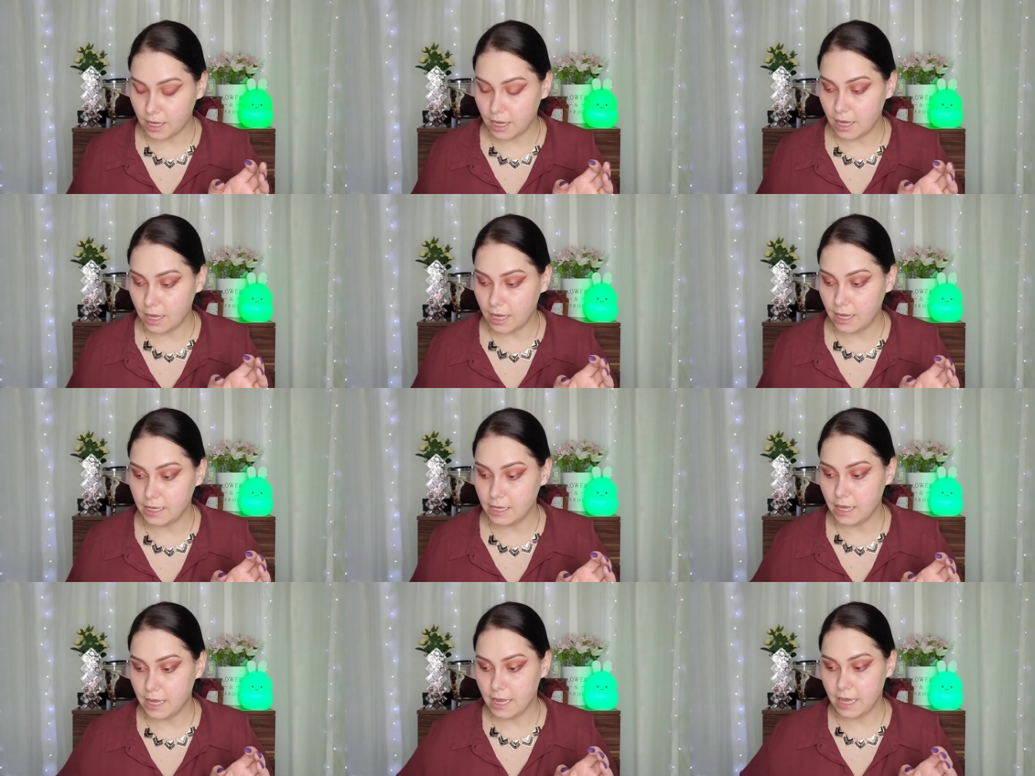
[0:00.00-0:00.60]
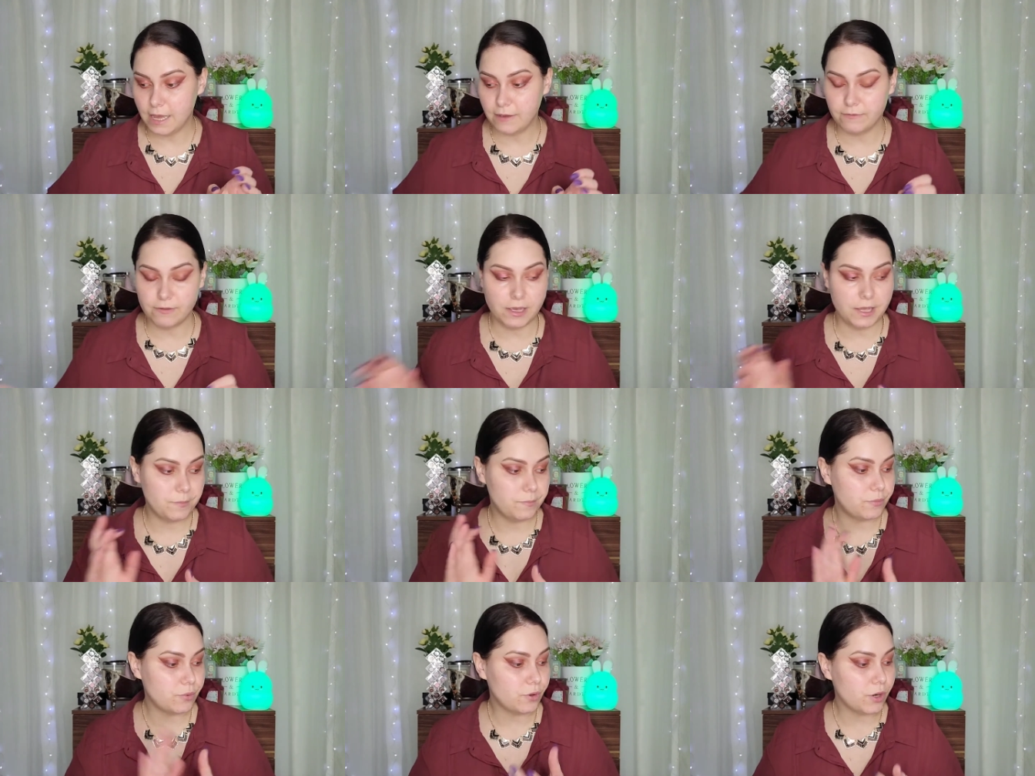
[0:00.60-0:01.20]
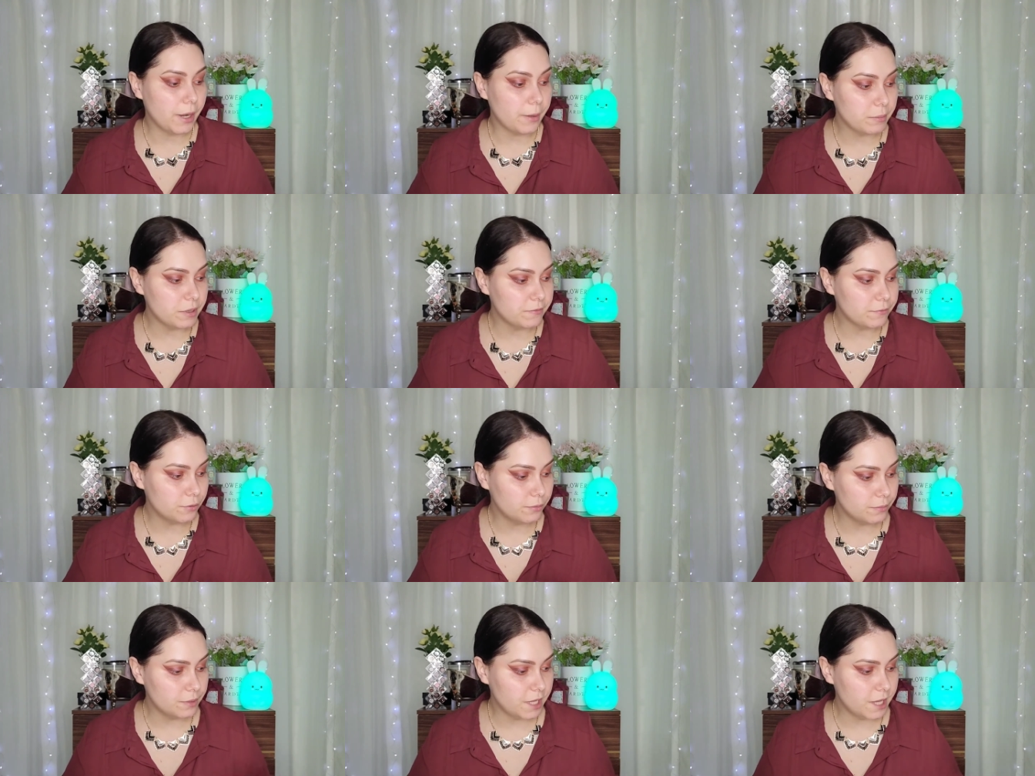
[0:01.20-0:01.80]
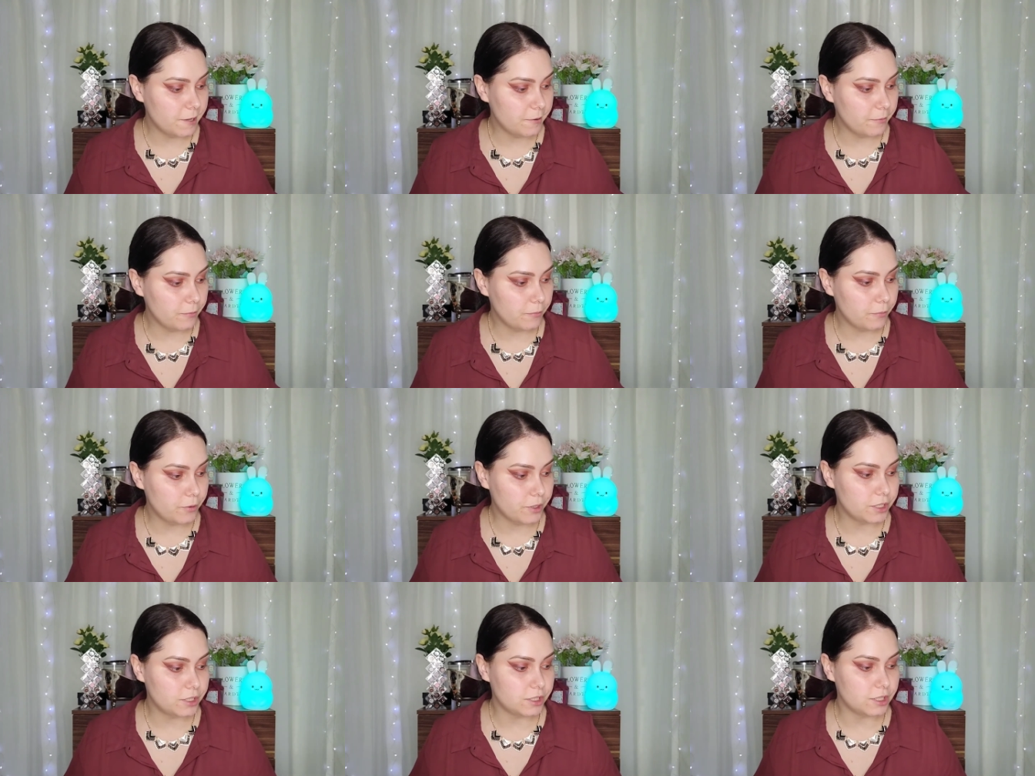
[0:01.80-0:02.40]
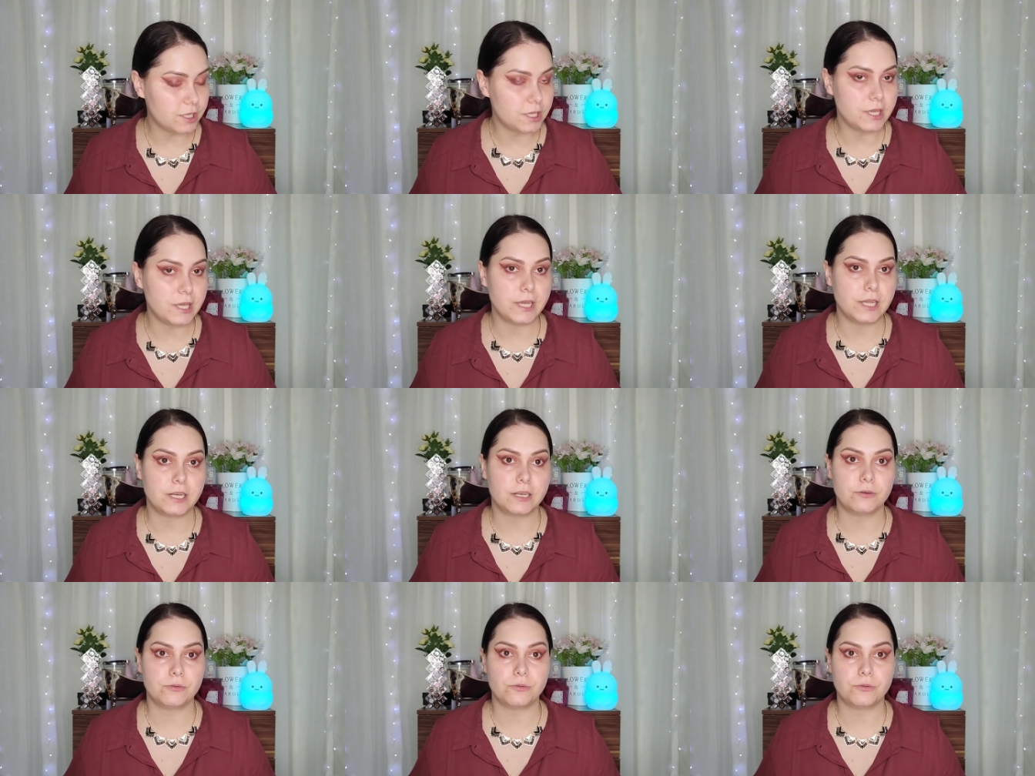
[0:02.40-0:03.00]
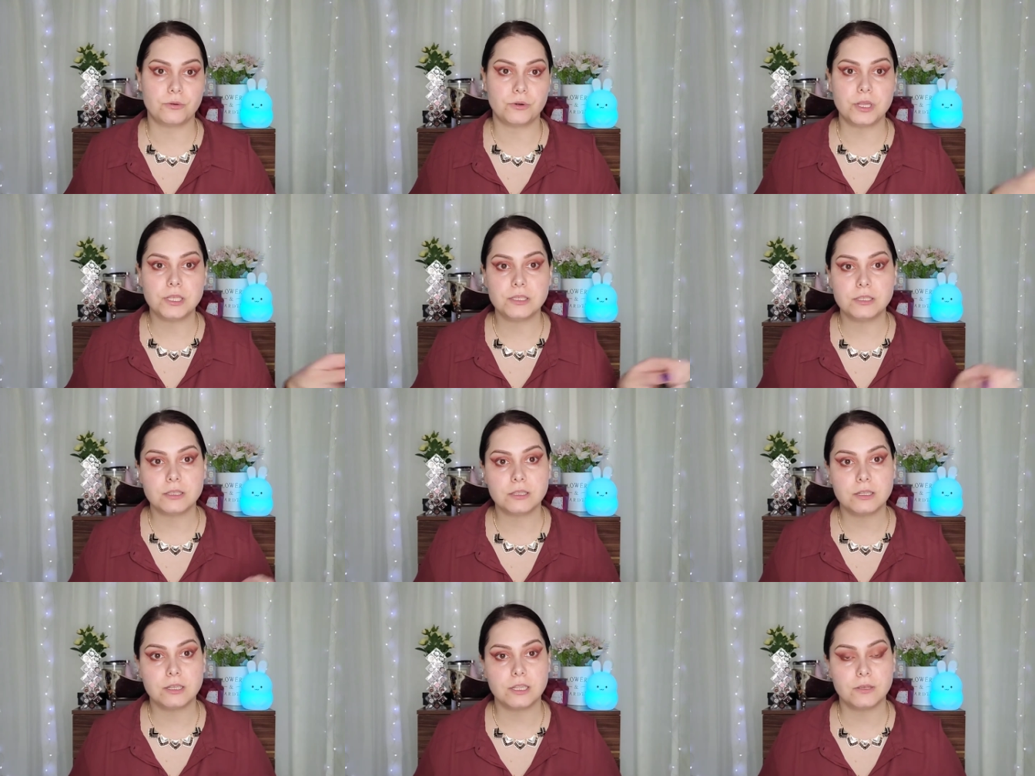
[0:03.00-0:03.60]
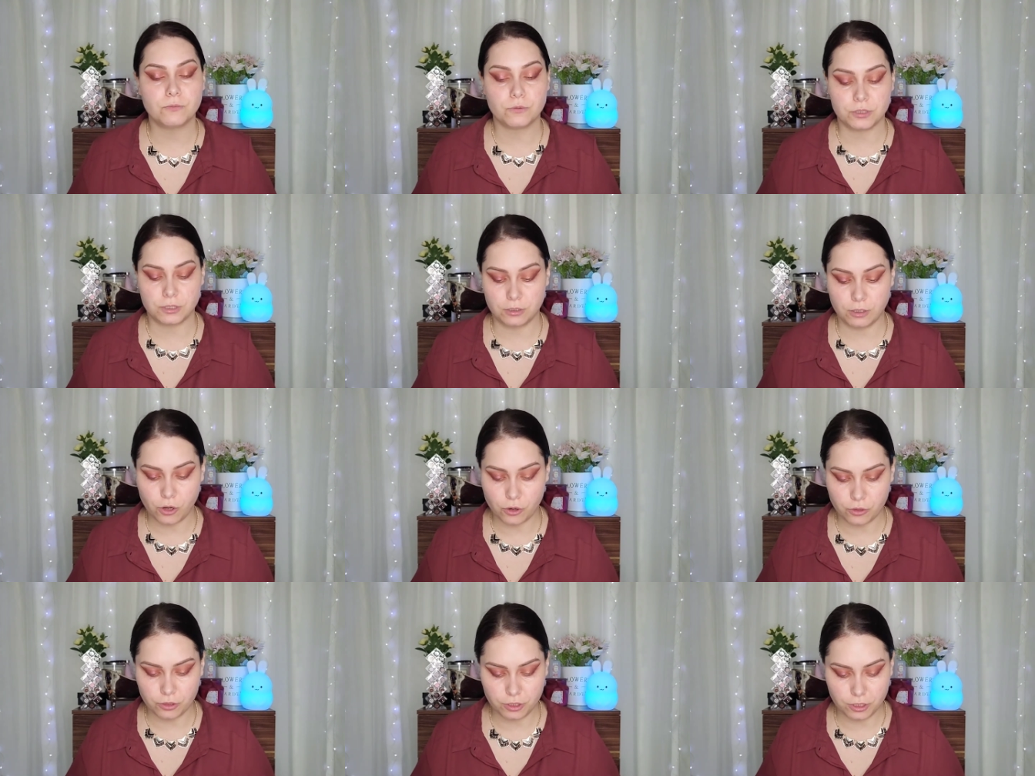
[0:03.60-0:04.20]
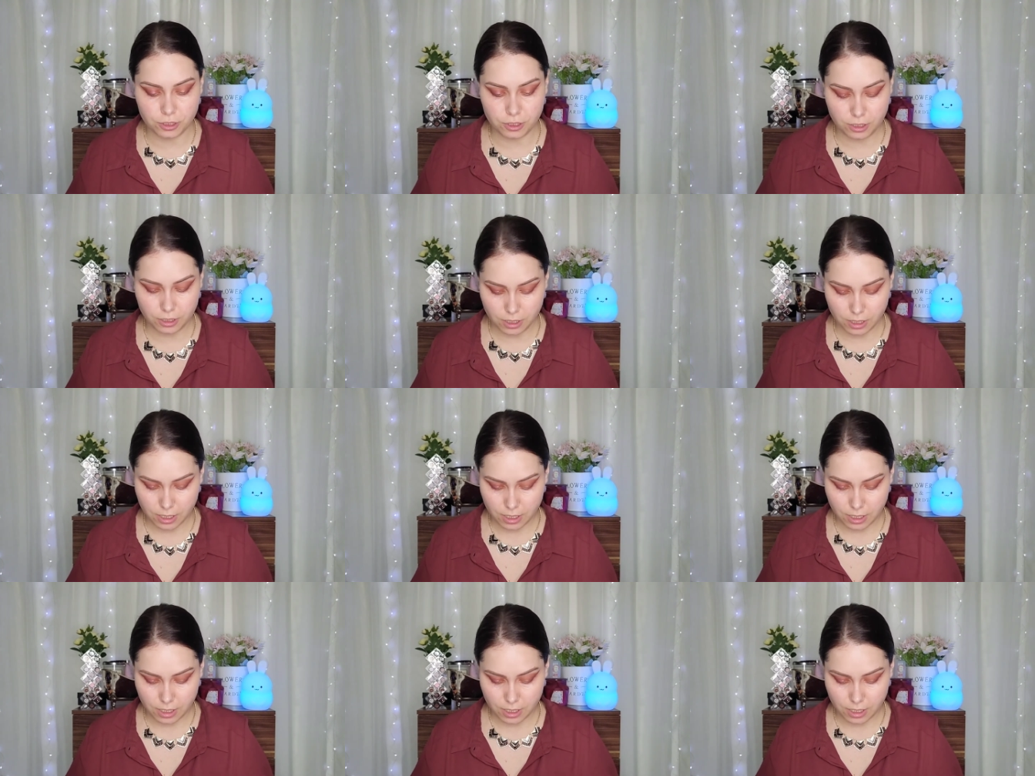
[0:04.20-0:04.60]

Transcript: I have a primer from them, which again recently was launched,